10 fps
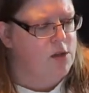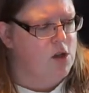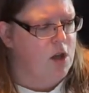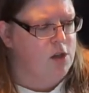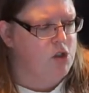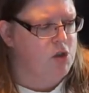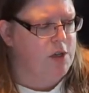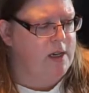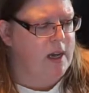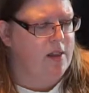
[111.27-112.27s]
Dollar
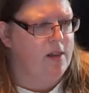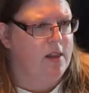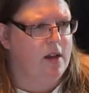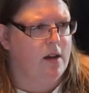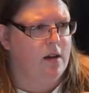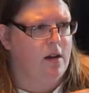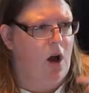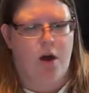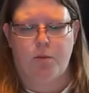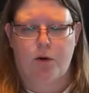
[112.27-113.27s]
Tree in the
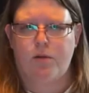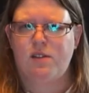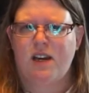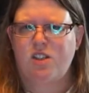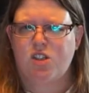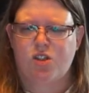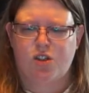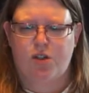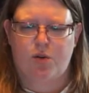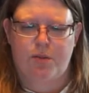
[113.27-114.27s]
automotive section,
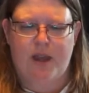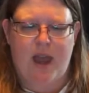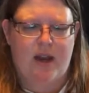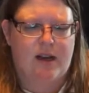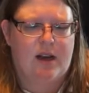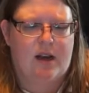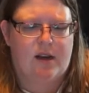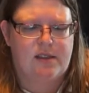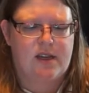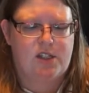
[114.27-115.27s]
or you know, the mechanic
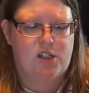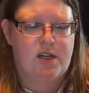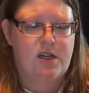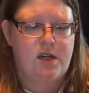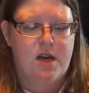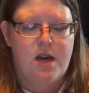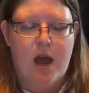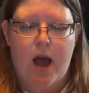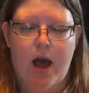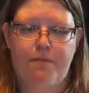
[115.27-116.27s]
section.
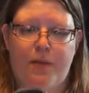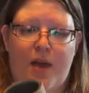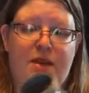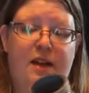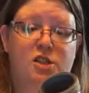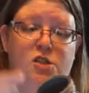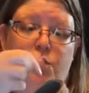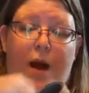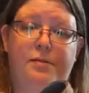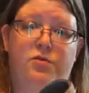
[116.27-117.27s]
And then I just
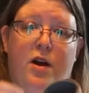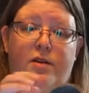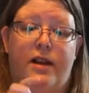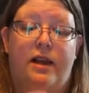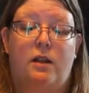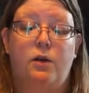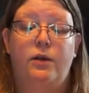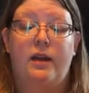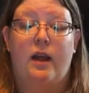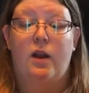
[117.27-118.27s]
wrapped it around and I
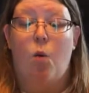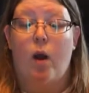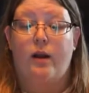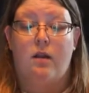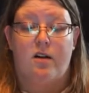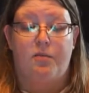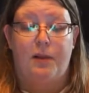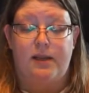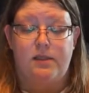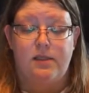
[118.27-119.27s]
glued it in quite a lot of
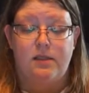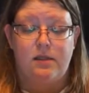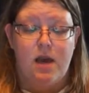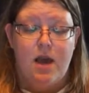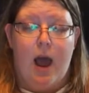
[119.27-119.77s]
places.